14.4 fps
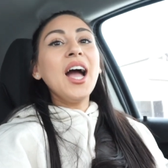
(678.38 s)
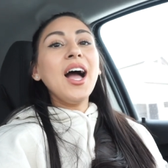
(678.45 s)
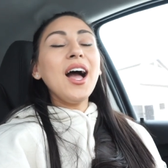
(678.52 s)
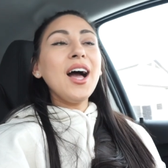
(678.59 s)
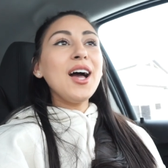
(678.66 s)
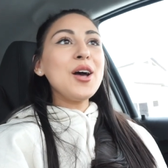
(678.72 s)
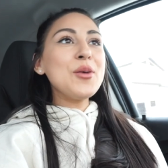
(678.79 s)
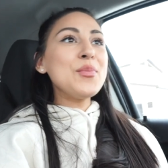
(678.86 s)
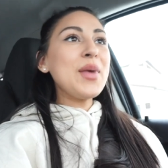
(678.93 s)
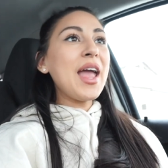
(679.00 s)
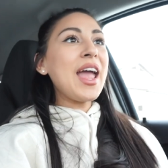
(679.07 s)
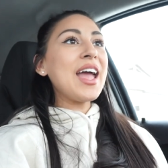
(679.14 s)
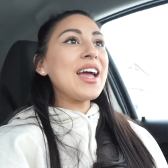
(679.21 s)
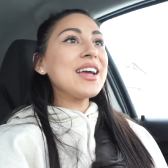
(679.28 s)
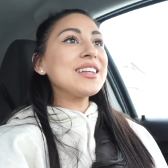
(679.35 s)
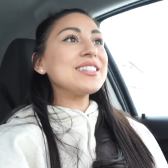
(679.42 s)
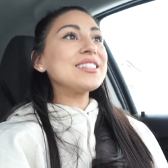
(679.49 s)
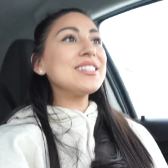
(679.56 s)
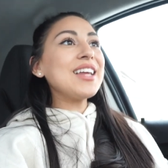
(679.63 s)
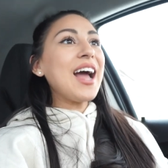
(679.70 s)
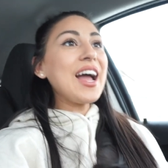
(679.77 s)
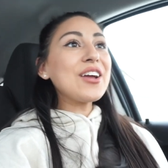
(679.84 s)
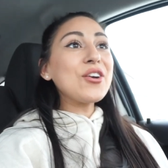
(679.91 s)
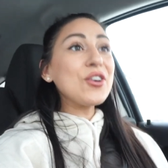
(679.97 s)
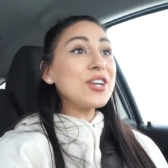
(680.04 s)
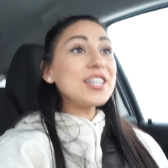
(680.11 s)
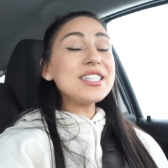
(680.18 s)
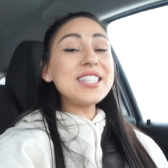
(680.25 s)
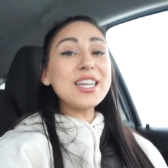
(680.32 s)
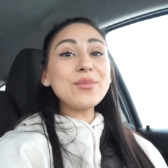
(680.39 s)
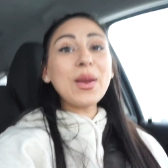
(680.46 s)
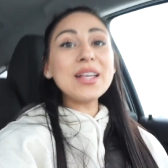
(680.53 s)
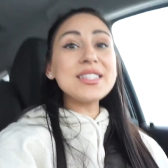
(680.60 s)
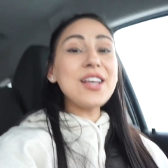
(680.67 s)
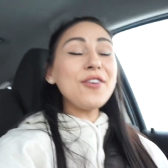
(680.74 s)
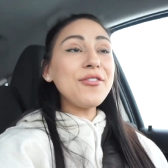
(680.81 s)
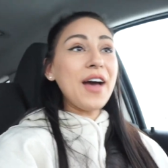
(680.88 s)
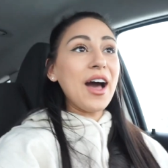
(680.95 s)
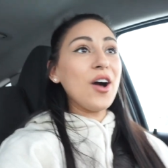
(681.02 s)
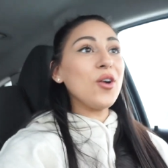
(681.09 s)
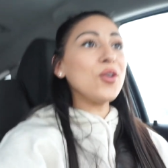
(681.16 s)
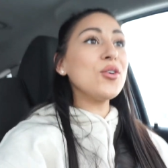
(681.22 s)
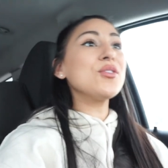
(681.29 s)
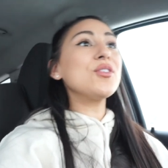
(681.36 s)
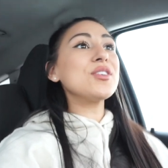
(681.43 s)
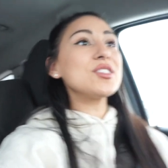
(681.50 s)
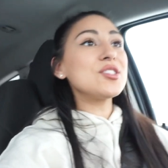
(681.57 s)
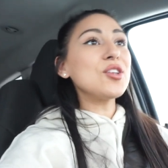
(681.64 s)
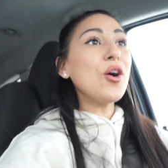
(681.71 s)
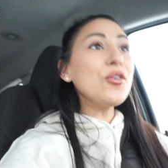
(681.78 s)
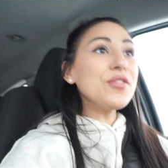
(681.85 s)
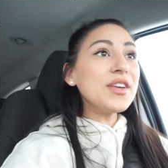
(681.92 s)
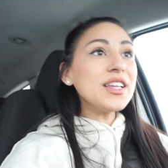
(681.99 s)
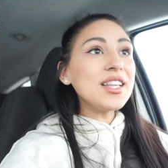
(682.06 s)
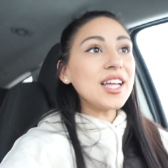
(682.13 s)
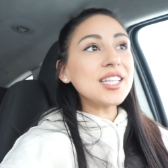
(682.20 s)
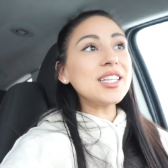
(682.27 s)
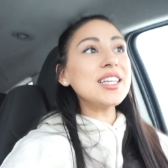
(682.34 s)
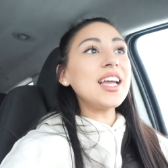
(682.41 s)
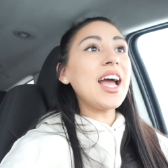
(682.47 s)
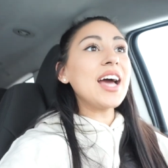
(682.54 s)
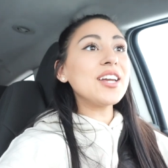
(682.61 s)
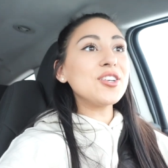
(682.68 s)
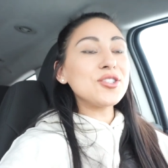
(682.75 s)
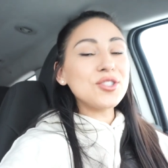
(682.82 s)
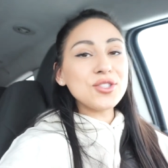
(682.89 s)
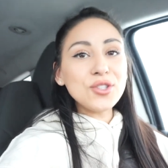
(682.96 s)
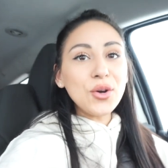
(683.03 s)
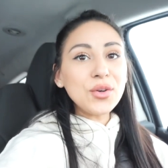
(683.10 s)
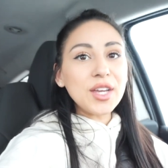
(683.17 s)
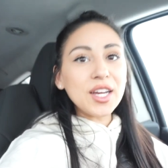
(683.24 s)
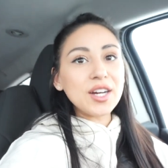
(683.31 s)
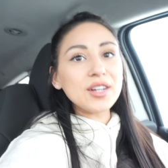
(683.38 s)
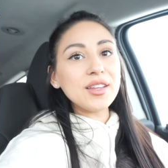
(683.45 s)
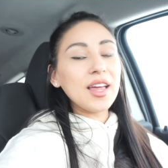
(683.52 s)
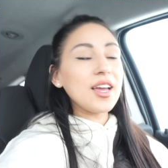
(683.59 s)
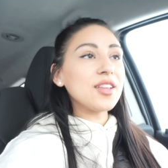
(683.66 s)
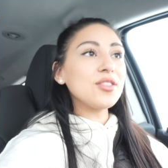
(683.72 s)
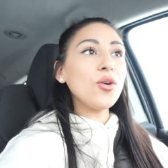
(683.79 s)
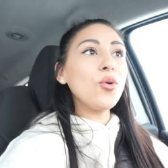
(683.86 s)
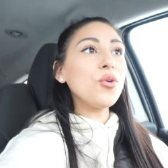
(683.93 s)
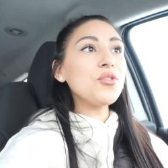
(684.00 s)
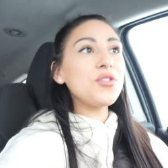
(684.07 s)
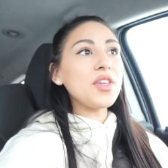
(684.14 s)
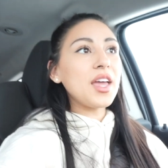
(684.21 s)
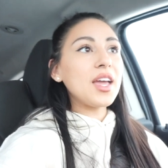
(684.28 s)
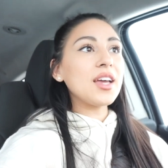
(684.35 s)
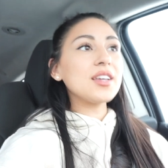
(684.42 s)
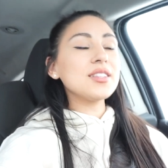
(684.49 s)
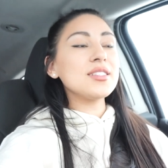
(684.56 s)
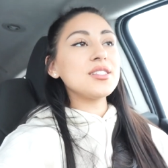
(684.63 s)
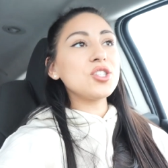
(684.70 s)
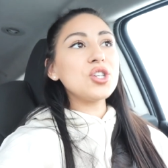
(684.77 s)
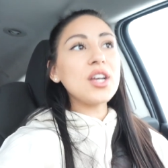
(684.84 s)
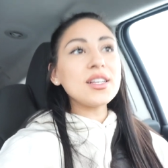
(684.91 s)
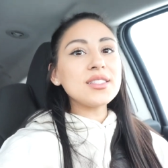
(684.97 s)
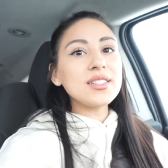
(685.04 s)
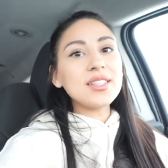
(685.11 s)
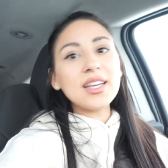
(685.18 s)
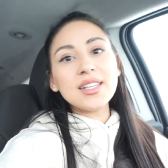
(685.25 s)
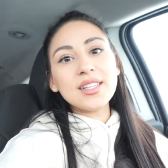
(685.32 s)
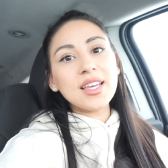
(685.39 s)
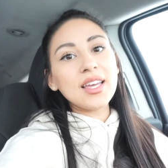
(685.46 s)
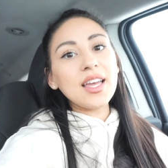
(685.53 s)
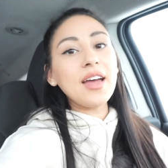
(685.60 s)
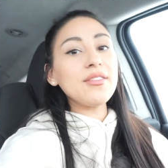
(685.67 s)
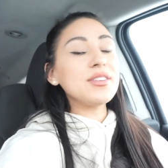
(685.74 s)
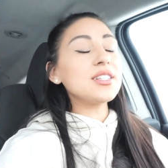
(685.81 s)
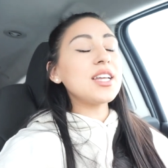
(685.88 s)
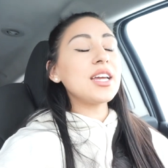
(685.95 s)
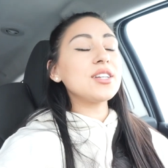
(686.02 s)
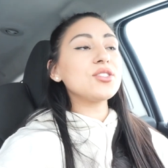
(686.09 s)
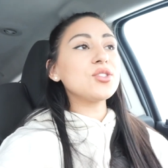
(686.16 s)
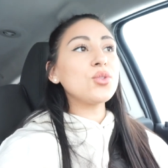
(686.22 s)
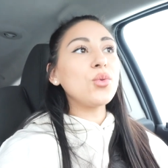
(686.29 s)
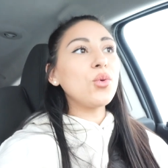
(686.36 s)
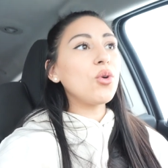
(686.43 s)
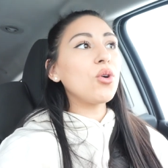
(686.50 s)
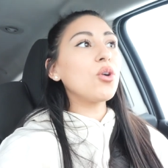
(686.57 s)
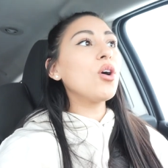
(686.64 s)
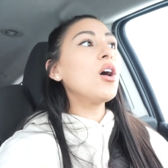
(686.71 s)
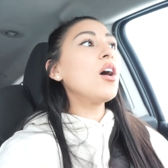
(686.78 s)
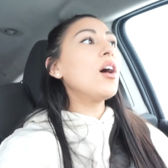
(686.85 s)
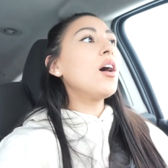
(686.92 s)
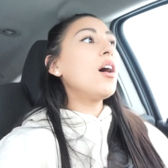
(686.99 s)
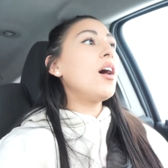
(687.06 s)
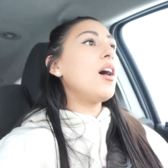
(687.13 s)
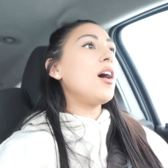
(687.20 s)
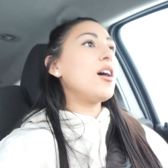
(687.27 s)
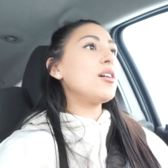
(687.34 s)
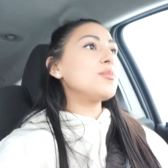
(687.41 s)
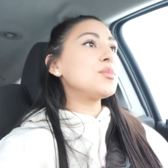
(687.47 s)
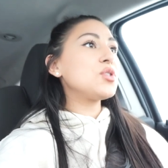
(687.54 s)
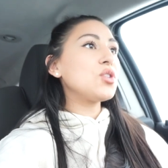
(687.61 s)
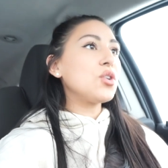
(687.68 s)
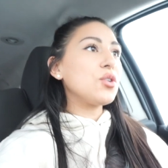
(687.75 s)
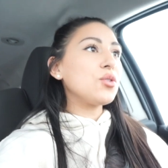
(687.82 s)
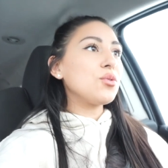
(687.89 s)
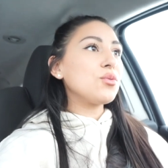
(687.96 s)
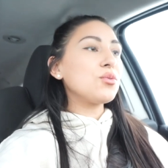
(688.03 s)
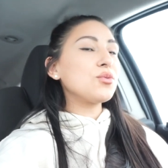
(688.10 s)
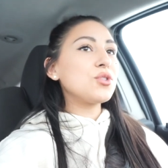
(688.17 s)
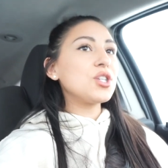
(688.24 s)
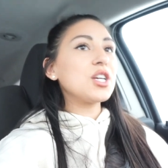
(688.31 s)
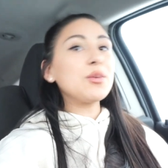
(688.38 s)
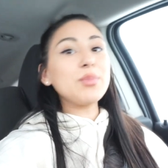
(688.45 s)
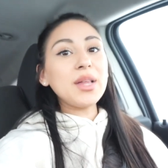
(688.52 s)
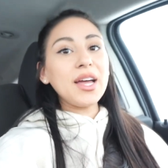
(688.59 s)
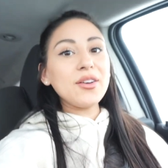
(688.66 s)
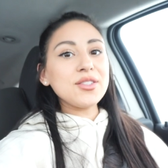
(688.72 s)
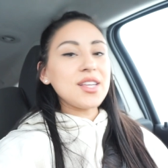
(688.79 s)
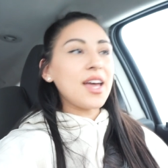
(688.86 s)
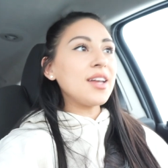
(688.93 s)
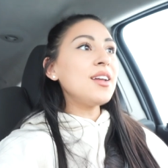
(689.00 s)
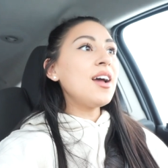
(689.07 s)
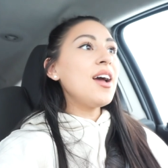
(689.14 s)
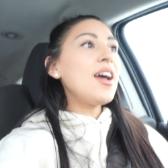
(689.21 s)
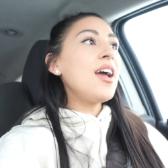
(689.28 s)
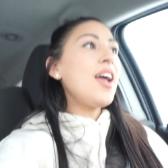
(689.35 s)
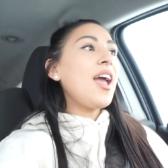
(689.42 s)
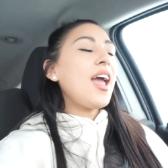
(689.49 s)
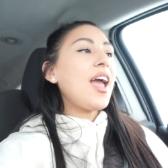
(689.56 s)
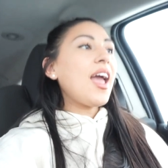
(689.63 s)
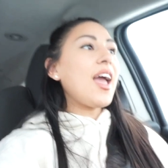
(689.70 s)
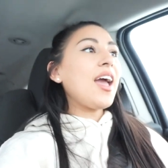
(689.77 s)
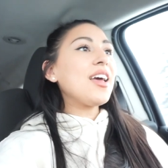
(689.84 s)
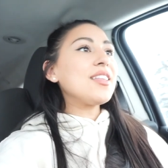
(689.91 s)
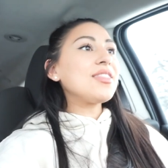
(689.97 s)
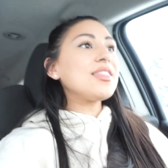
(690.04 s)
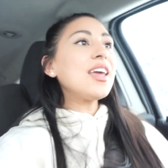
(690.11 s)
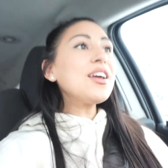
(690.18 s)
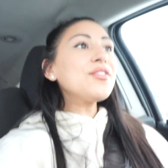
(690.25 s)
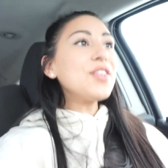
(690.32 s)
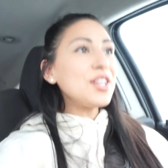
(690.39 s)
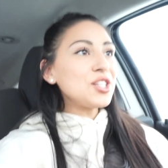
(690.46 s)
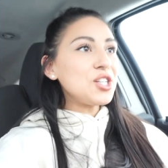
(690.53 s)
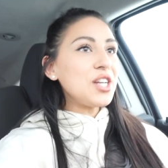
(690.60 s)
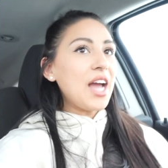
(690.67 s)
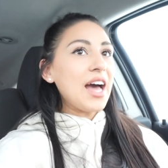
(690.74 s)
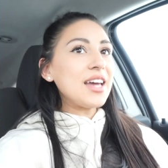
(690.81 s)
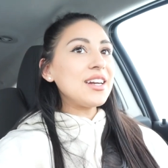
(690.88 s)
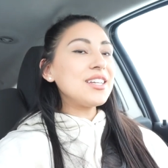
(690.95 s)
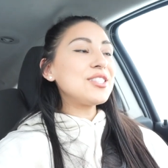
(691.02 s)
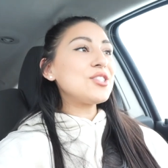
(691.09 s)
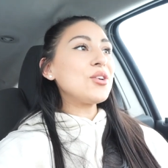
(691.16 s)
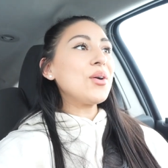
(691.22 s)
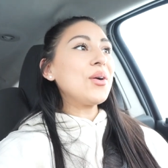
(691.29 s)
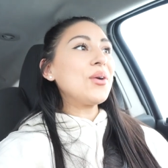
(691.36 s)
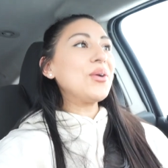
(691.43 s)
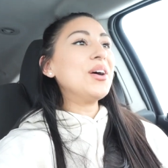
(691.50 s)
Um, and I couldn't dig myself out. Sophie luckily had her snow gear, like the whole thing, because she has to take it every day to school um, so she can play outside. And thankfully she had it, so